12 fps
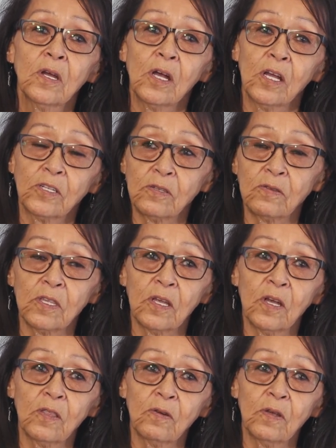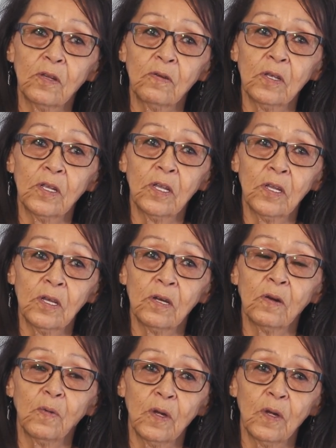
and to the other Inuit in here.